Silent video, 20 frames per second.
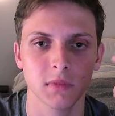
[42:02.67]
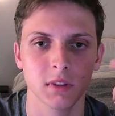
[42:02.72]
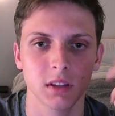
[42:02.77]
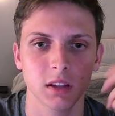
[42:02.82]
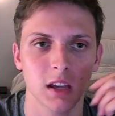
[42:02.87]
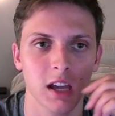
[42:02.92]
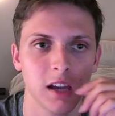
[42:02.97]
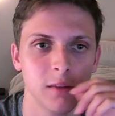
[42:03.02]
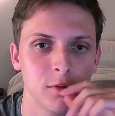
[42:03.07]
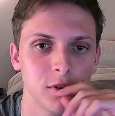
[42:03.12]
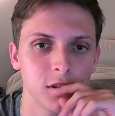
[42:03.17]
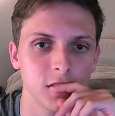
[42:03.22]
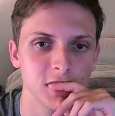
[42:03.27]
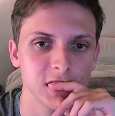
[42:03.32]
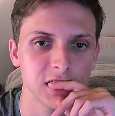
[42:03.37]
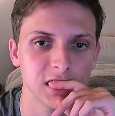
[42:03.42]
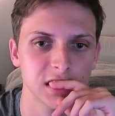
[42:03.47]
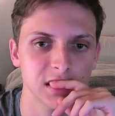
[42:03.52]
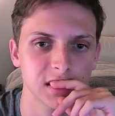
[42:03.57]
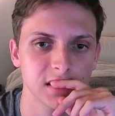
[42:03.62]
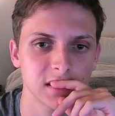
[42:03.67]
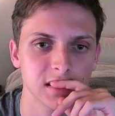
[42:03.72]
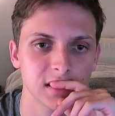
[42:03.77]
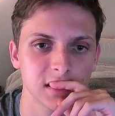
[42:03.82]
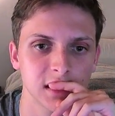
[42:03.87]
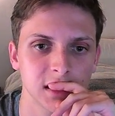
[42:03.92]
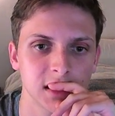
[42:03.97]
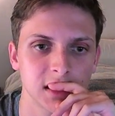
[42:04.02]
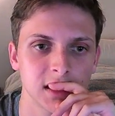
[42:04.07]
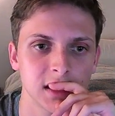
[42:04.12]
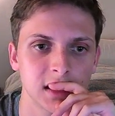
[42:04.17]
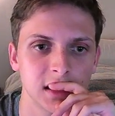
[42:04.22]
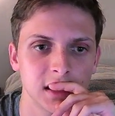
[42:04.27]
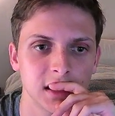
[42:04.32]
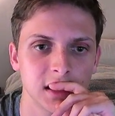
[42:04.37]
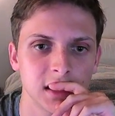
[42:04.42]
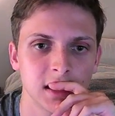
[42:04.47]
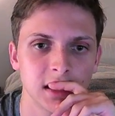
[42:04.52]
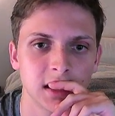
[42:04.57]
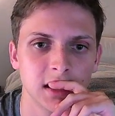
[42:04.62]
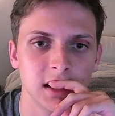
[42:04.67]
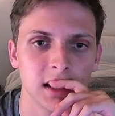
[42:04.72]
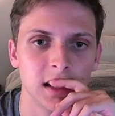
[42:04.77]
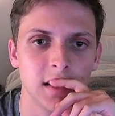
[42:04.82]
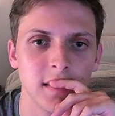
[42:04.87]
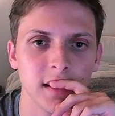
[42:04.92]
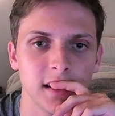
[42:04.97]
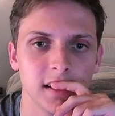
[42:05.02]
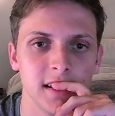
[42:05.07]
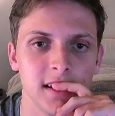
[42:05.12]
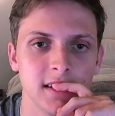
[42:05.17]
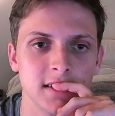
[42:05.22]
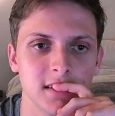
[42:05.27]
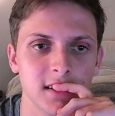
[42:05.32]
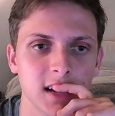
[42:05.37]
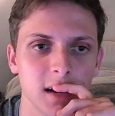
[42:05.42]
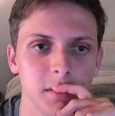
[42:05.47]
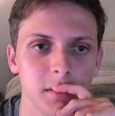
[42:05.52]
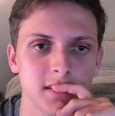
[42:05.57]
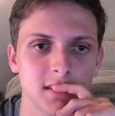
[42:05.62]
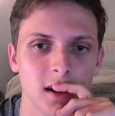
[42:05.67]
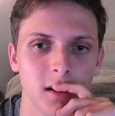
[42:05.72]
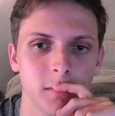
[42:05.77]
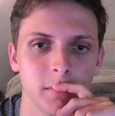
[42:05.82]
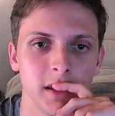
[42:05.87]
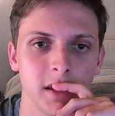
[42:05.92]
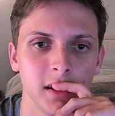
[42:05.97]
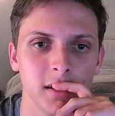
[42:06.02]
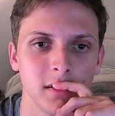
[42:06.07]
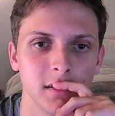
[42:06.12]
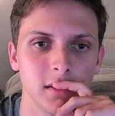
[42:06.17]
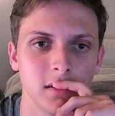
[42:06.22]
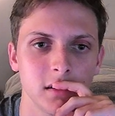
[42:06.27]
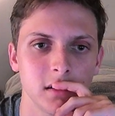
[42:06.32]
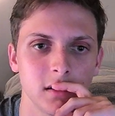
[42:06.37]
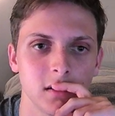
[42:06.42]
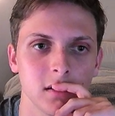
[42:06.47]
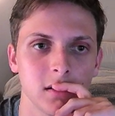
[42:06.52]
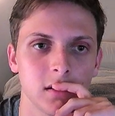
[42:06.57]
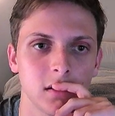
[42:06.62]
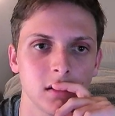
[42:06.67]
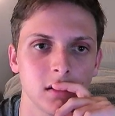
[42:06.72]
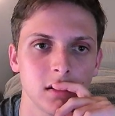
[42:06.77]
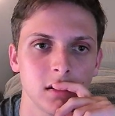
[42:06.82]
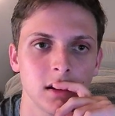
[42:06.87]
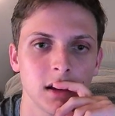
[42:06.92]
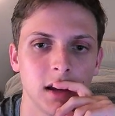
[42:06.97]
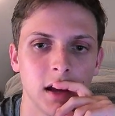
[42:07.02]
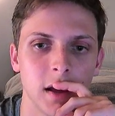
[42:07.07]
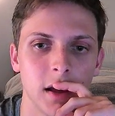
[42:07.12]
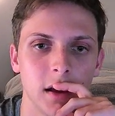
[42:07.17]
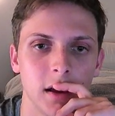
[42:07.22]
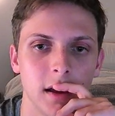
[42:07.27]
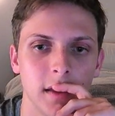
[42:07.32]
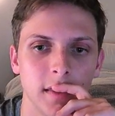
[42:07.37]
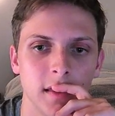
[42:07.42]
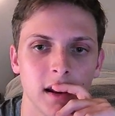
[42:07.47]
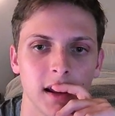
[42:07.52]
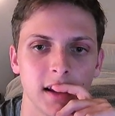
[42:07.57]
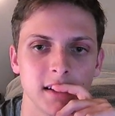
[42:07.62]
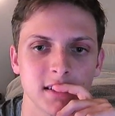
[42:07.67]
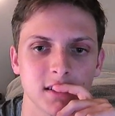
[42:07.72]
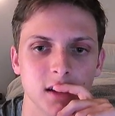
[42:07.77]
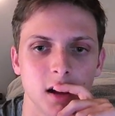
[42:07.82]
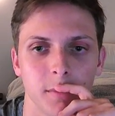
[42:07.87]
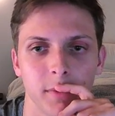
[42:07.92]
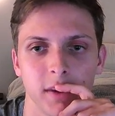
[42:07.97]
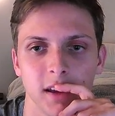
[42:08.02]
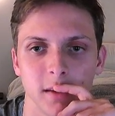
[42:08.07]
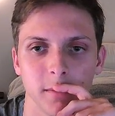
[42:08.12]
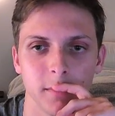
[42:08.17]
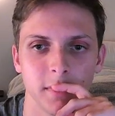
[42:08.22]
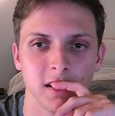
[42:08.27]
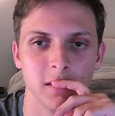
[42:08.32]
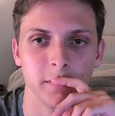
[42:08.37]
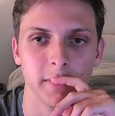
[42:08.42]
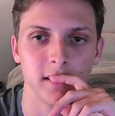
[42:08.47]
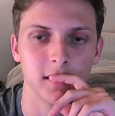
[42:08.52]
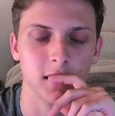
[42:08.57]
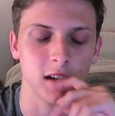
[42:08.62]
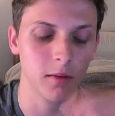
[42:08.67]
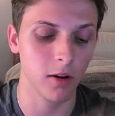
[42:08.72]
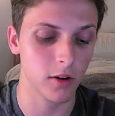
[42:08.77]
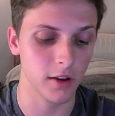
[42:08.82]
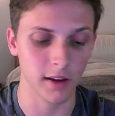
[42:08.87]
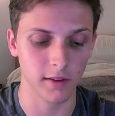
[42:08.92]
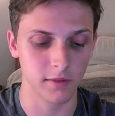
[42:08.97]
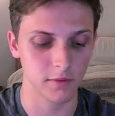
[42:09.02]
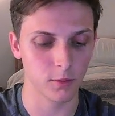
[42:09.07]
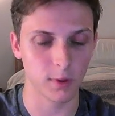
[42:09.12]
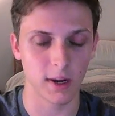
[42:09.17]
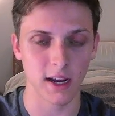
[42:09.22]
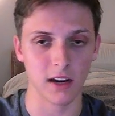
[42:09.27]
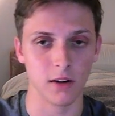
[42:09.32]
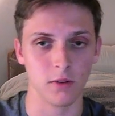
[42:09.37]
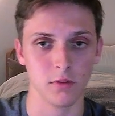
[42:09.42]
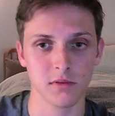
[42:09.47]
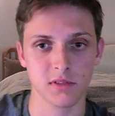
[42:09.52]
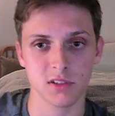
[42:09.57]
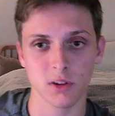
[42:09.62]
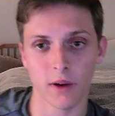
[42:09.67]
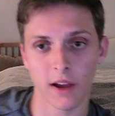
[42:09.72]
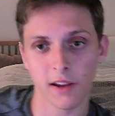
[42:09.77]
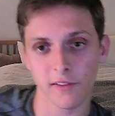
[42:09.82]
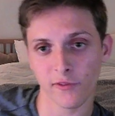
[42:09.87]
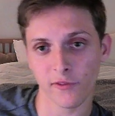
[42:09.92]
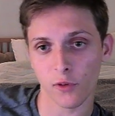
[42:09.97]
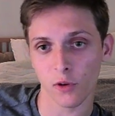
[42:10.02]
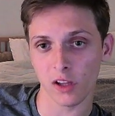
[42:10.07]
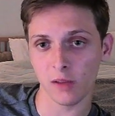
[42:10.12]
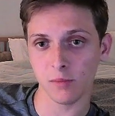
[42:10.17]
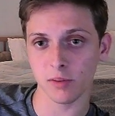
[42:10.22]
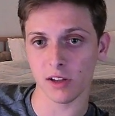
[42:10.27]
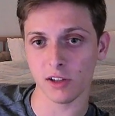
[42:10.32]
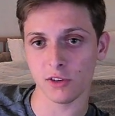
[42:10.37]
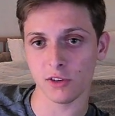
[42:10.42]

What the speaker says: I push. And he's in time to stop me. And then I stop him in the meantime. Okay, wow. So I fully blundered